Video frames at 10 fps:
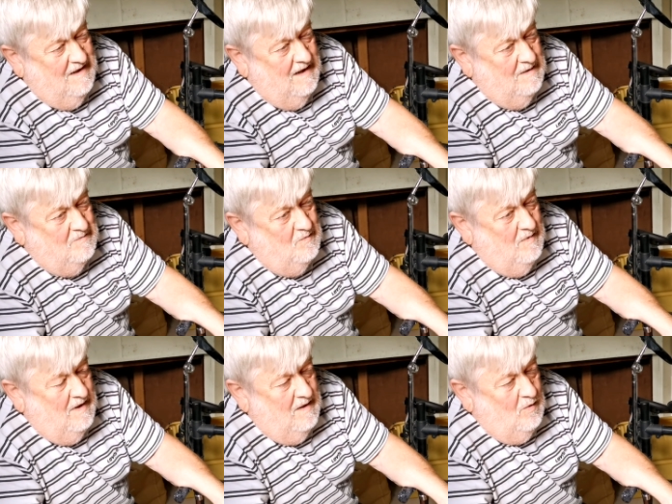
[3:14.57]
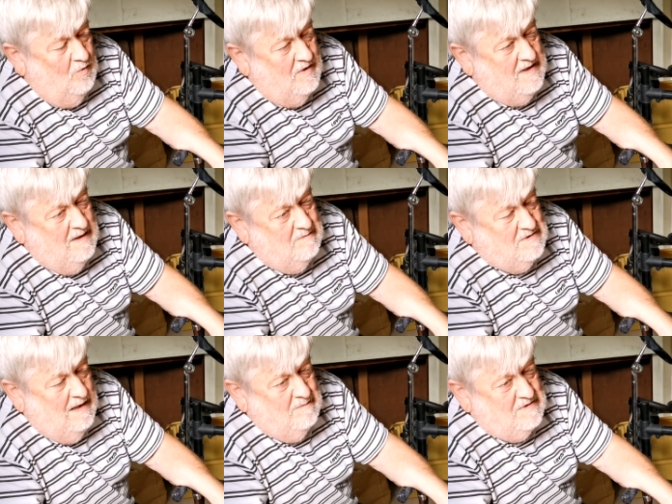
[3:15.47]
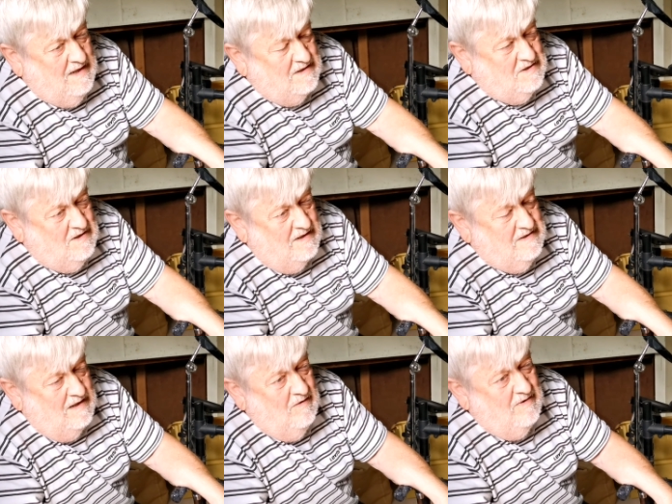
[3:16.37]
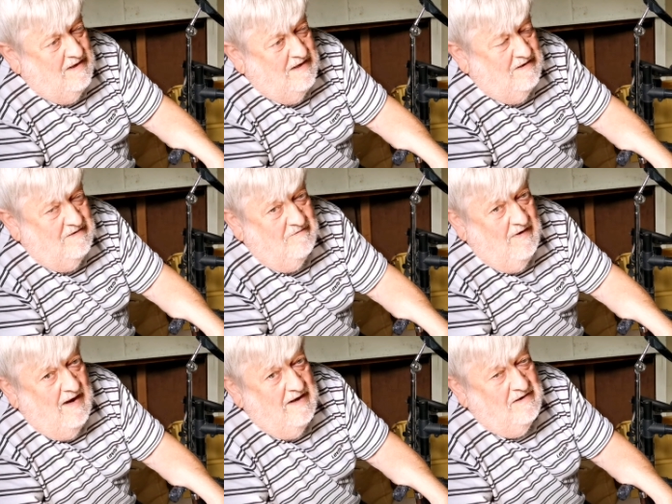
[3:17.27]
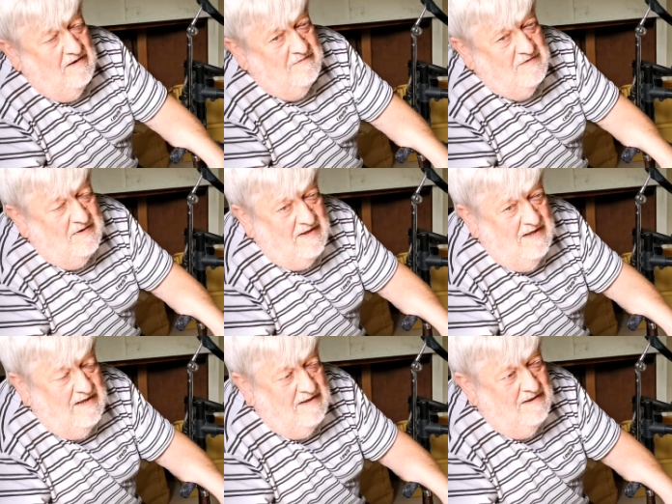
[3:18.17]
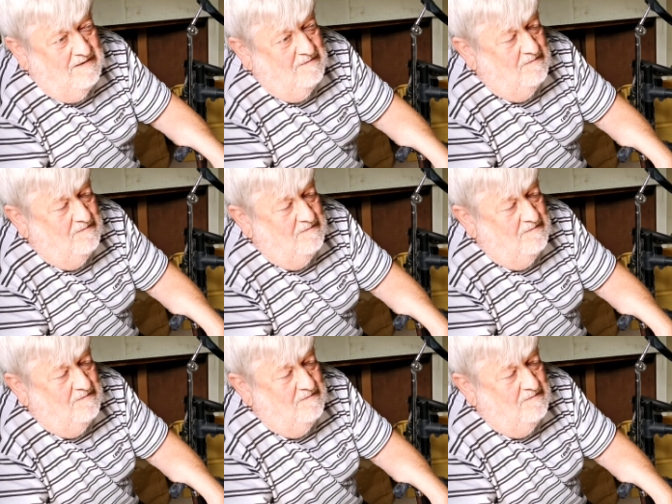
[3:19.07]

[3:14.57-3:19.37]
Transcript: And all the gear was humped outside to load it into the van after the gig.